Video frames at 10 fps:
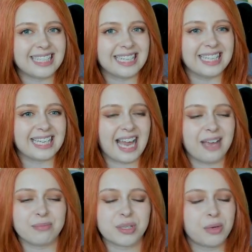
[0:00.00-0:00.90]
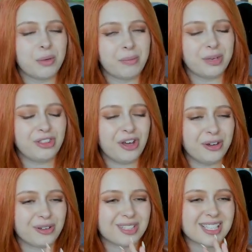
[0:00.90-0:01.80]
in the game, so we went with
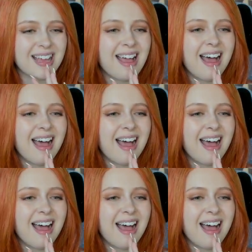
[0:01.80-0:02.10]
those.